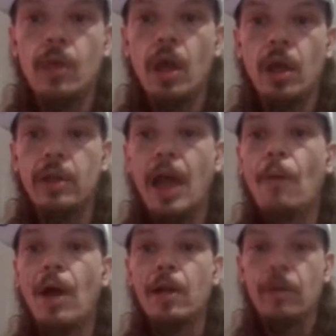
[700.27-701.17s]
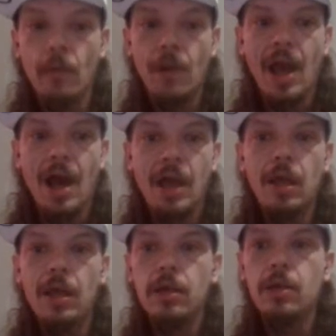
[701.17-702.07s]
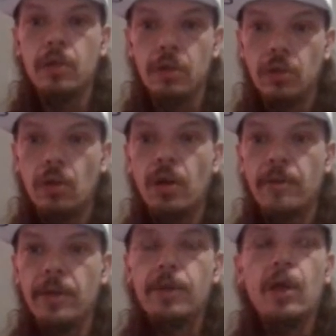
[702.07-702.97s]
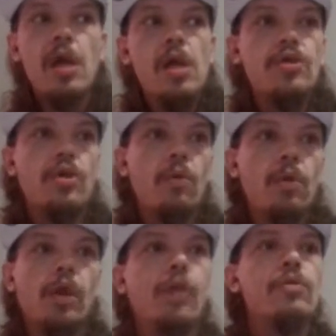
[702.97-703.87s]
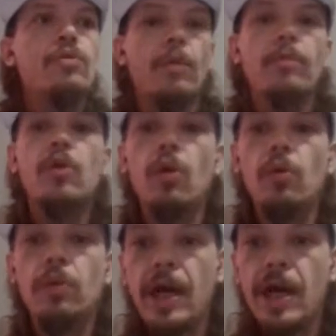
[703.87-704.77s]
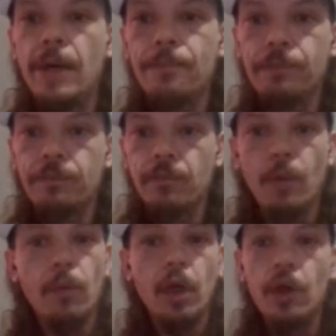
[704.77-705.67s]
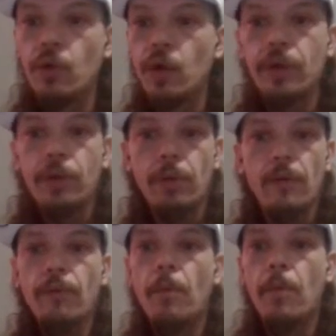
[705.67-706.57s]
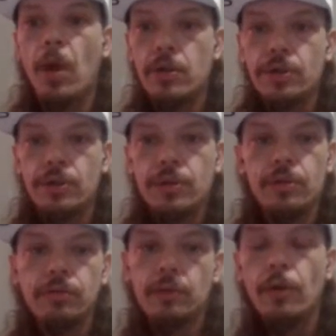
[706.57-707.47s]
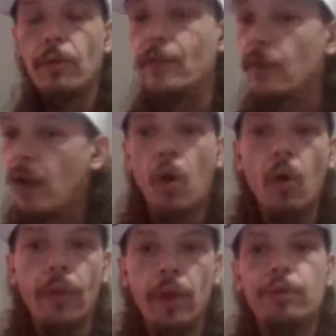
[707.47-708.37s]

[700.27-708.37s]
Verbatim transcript: I want I want to highlight. You know what I mean? So we're going to do something cool with that, and we're going to do it in three or four parts. We're going to review that whole thing.